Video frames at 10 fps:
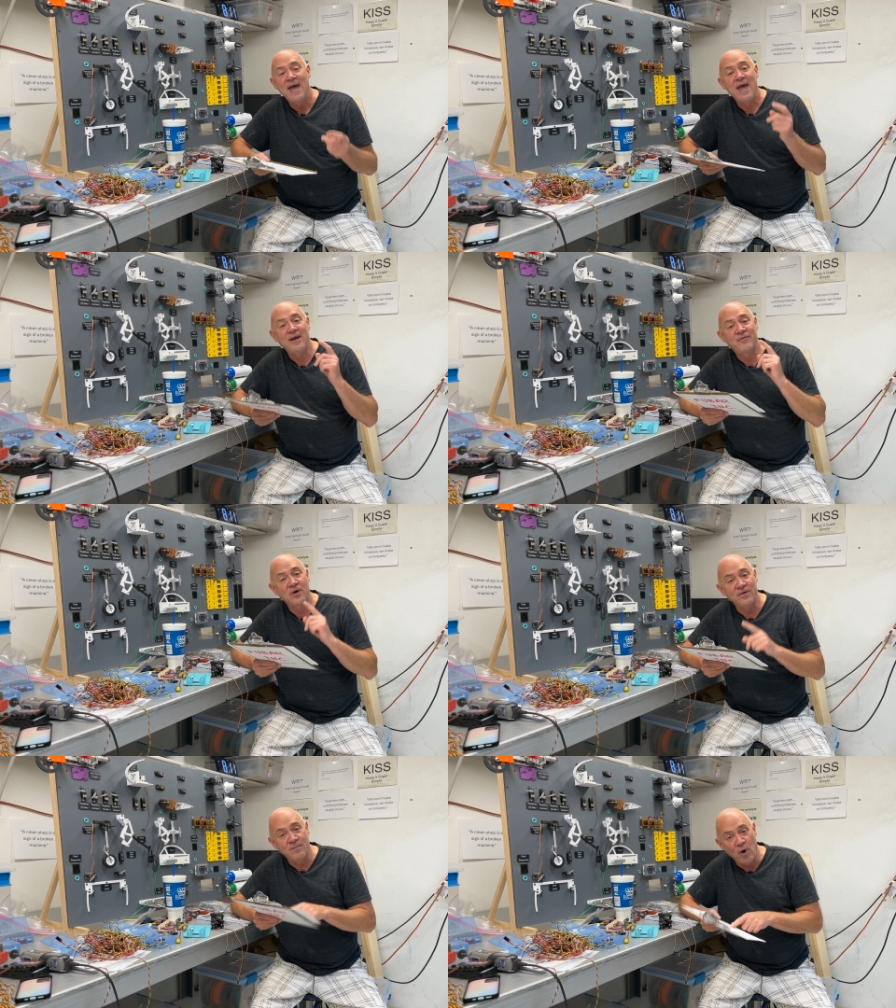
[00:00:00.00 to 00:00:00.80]
And if you're
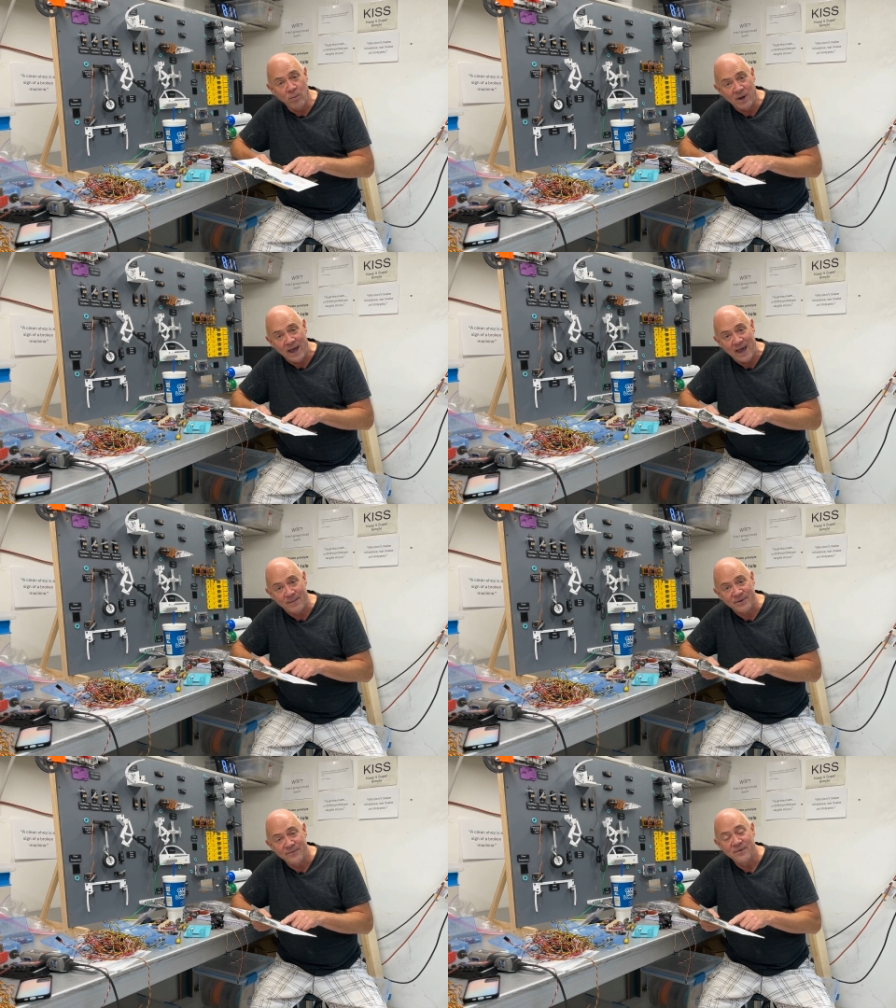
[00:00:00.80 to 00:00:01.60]
on the mobile
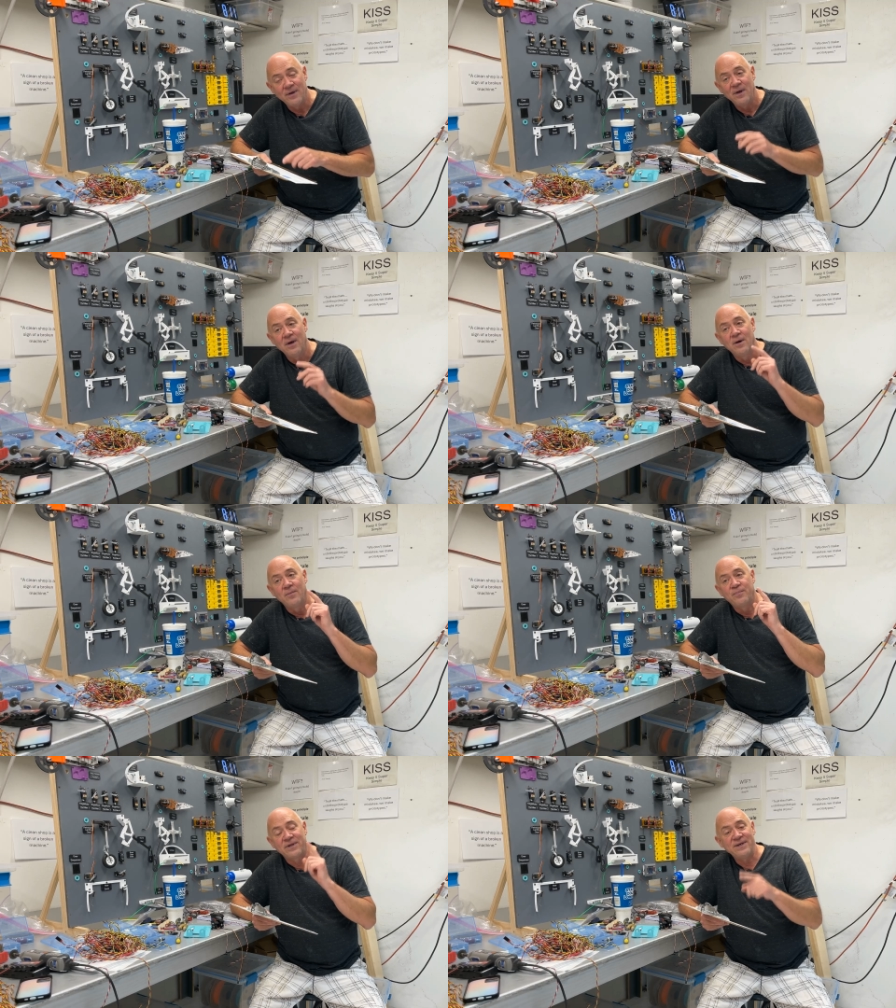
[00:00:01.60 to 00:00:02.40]
app,
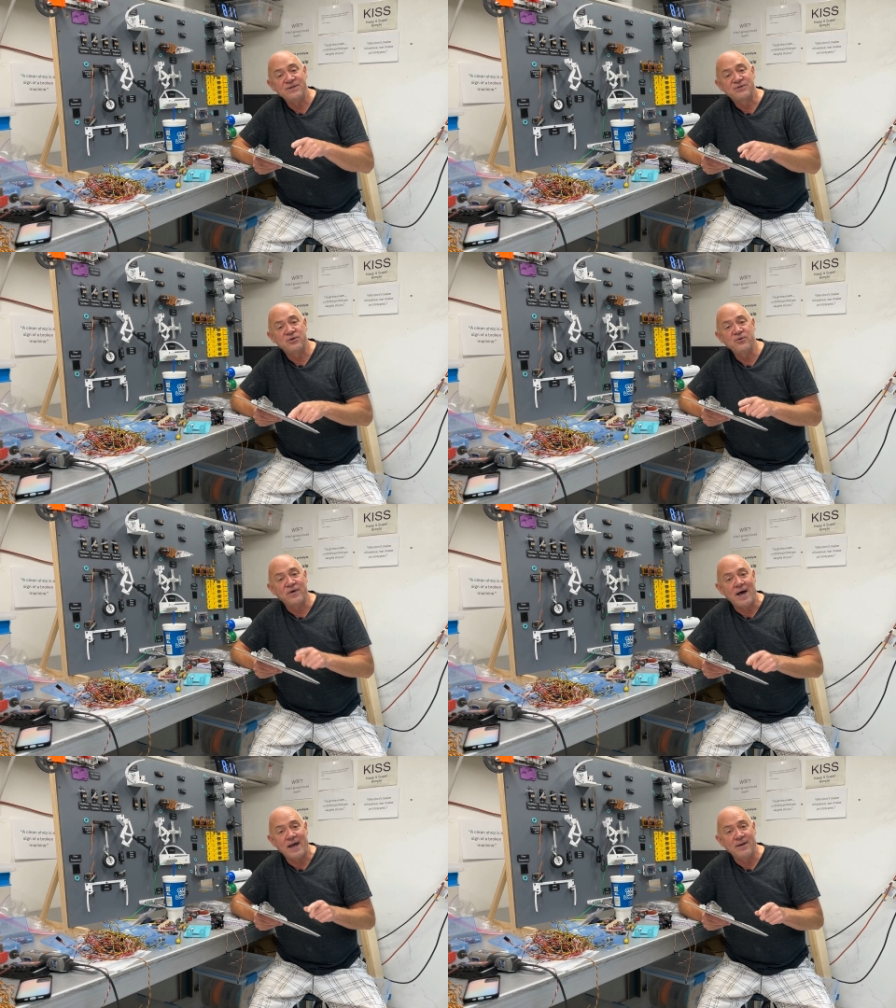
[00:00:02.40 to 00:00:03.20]
please do
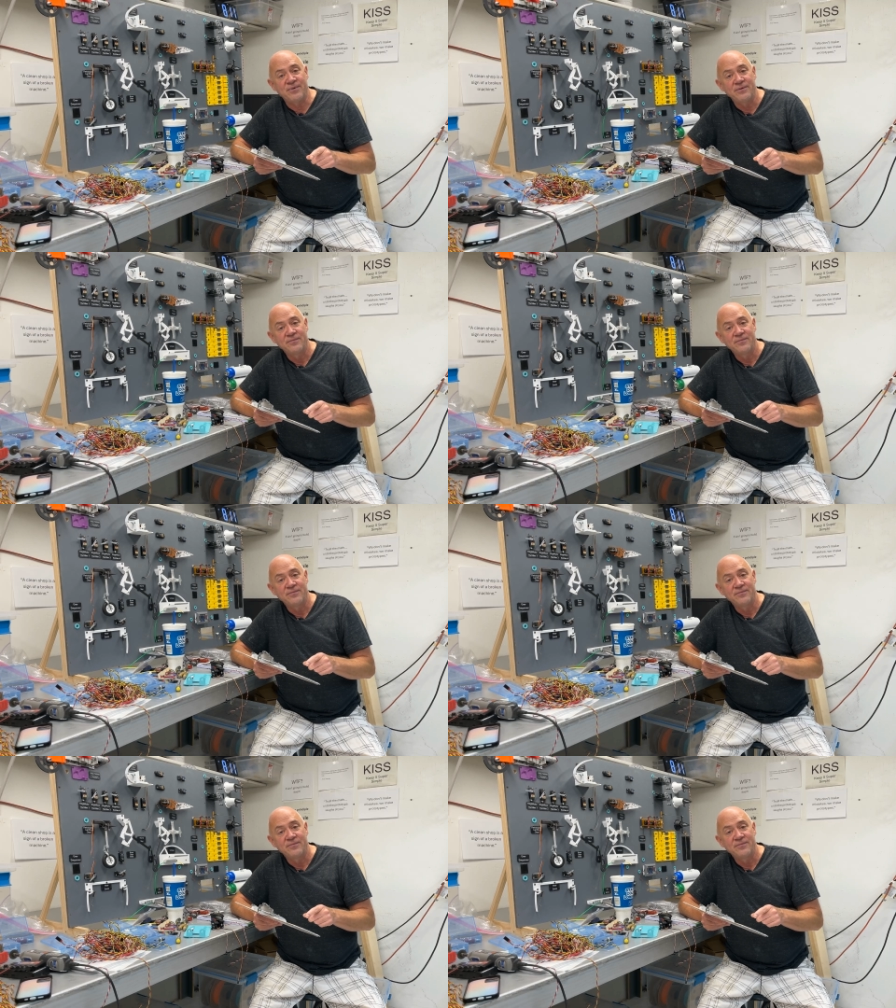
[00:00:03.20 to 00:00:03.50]
the hype,